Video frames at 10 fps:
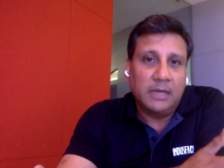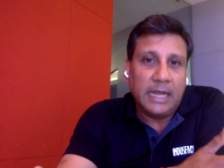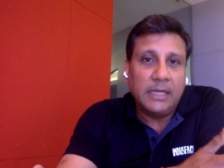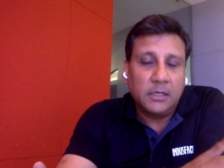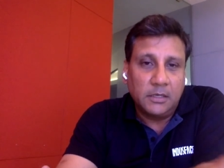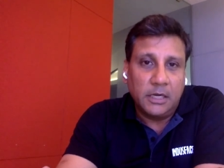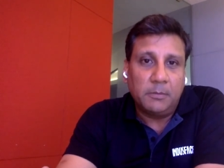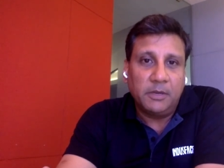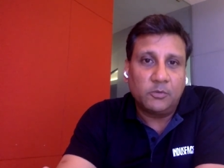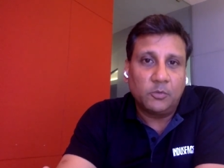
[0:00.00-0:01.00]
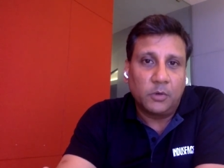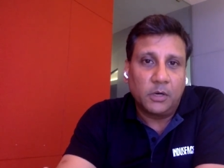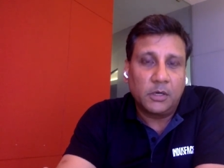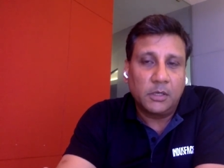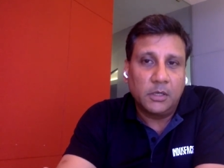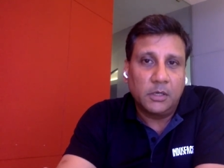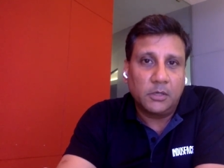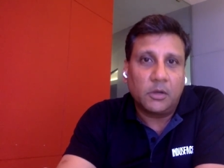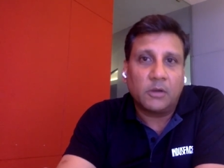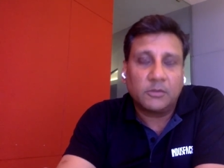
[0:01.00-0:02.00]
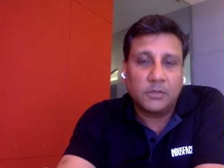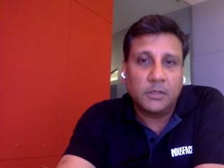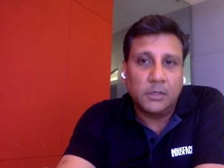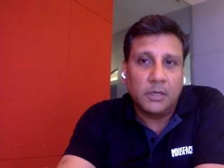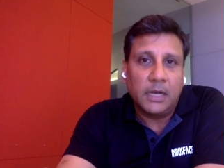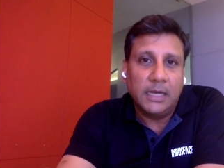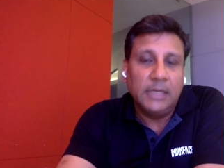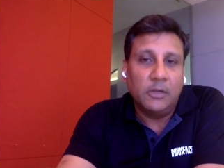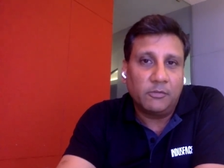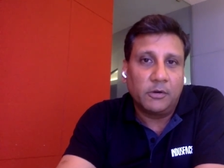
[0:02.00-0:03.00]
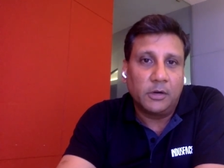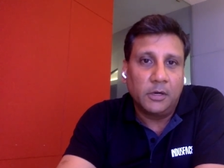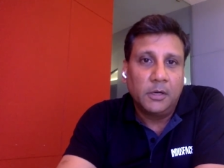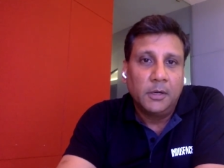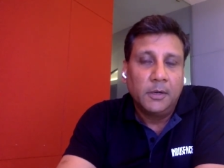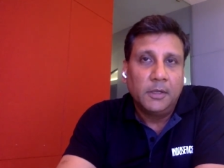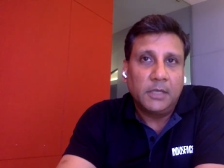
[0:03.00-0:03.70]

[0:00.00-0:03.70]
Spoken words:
like Great Place to Work, talks highly of her